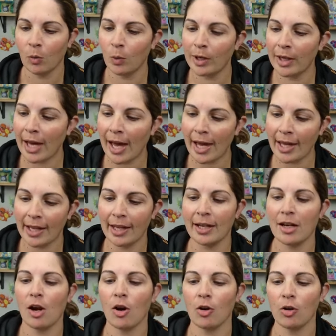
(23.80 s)
We got
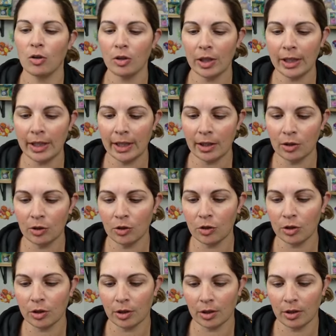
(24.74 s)
an early
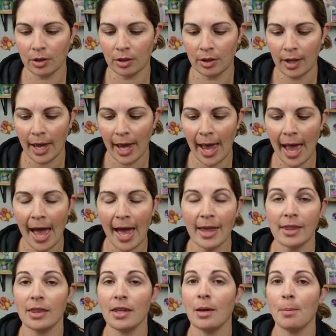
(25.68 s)
look at
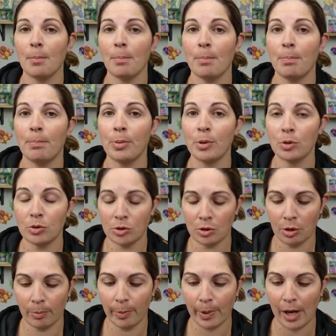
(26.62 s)
the
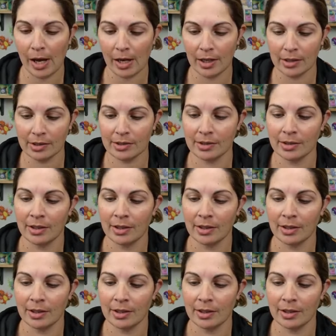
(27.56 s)
booster box.